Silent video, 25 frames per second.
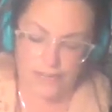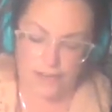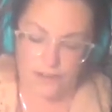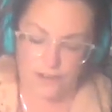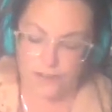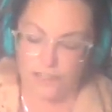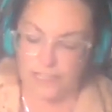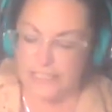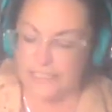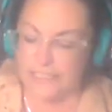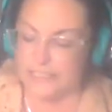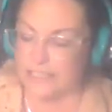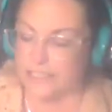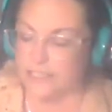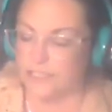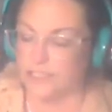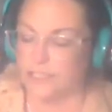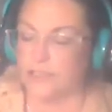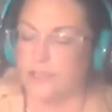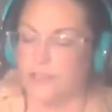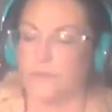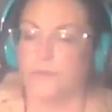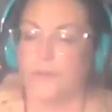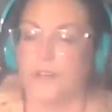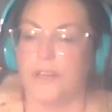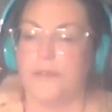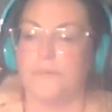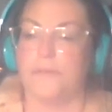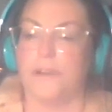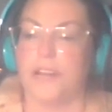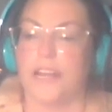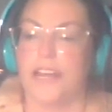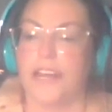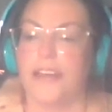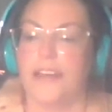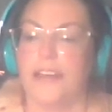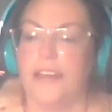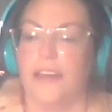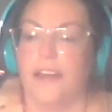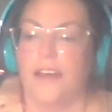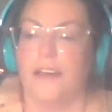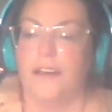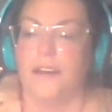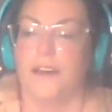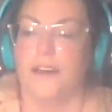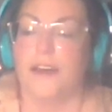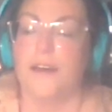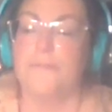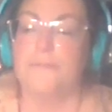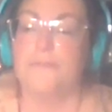that are listening to the replay,
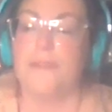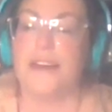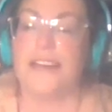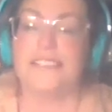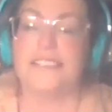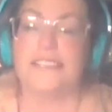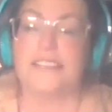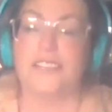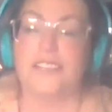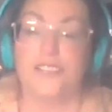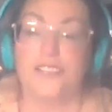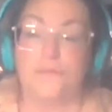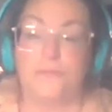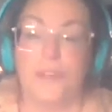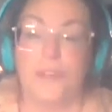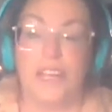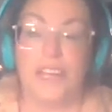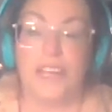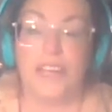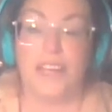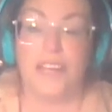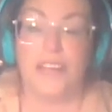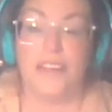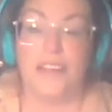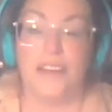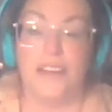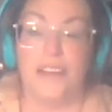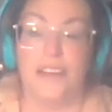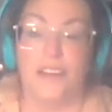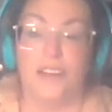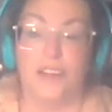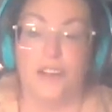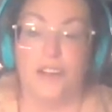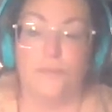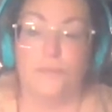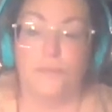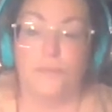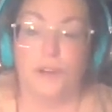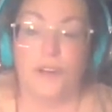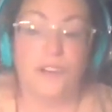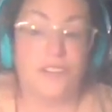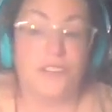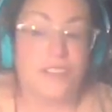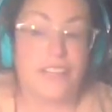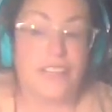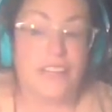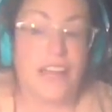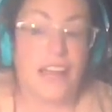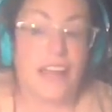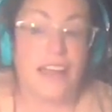message me your
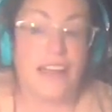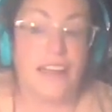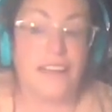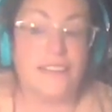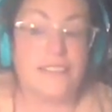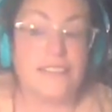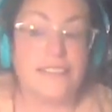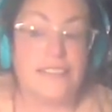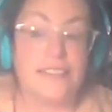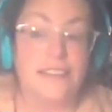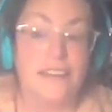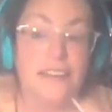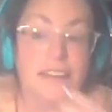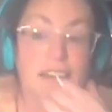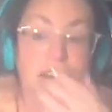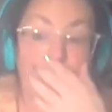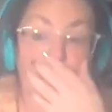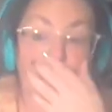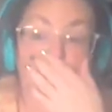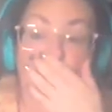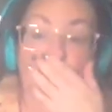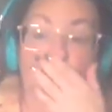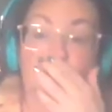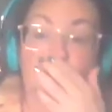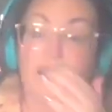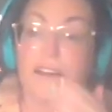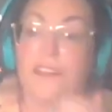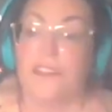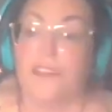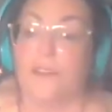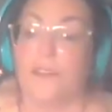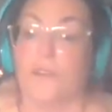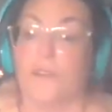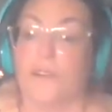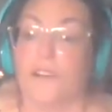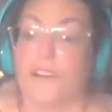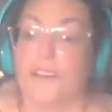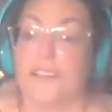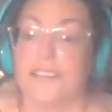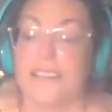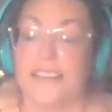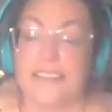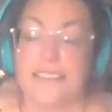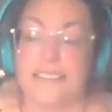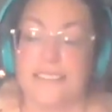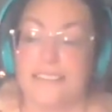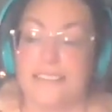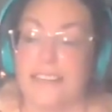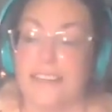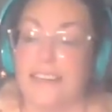birth date or your
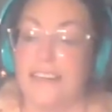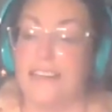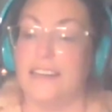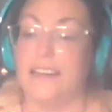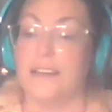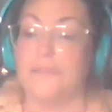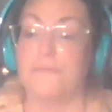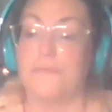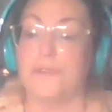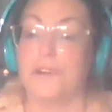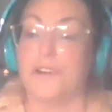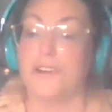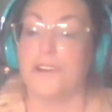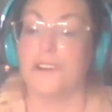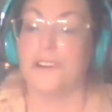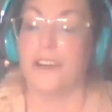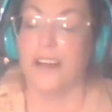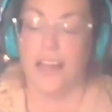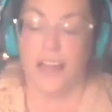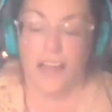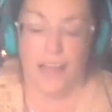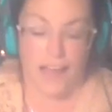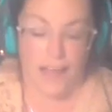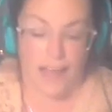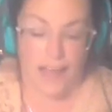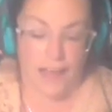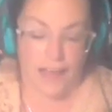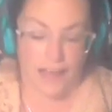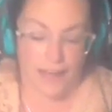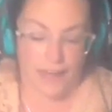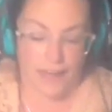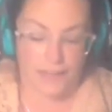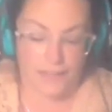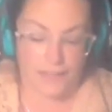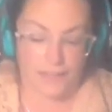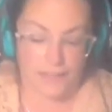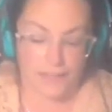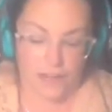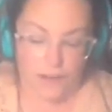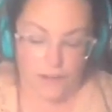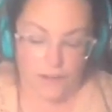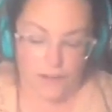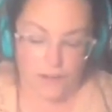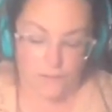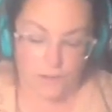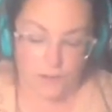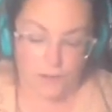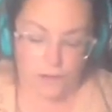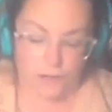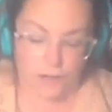destiny number, and I'll
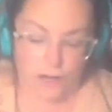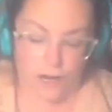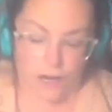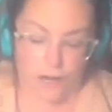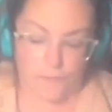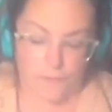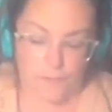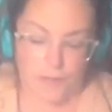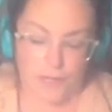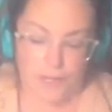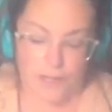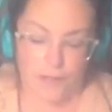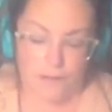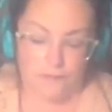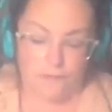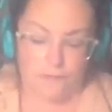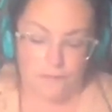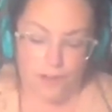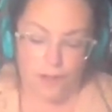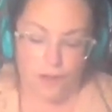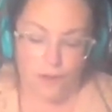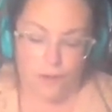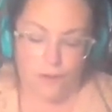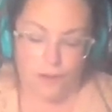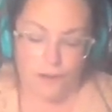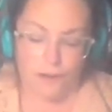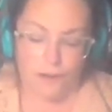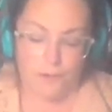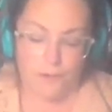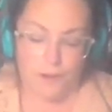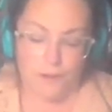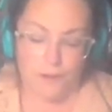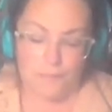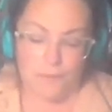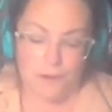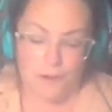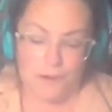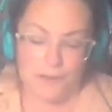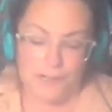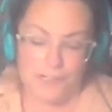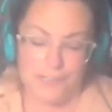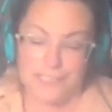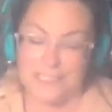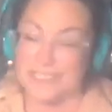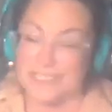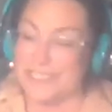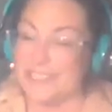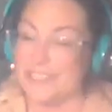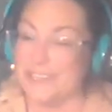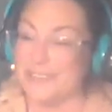give you a copy of your
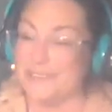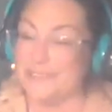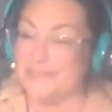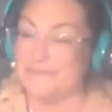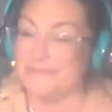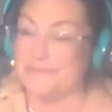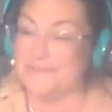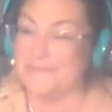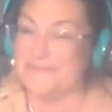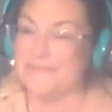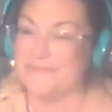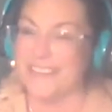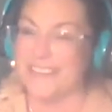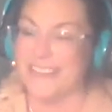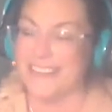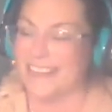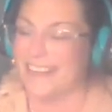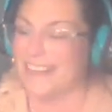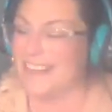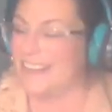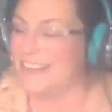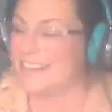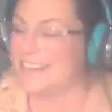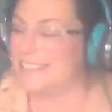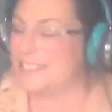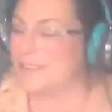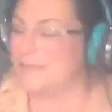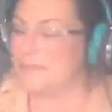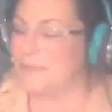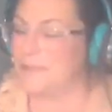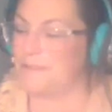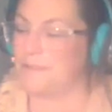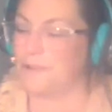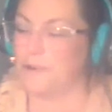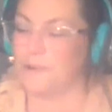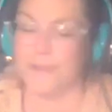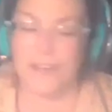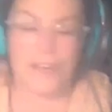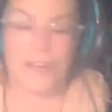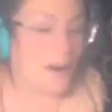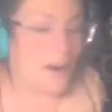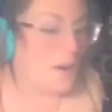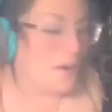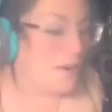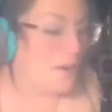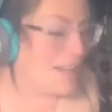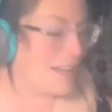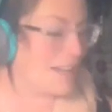report too. So before we go,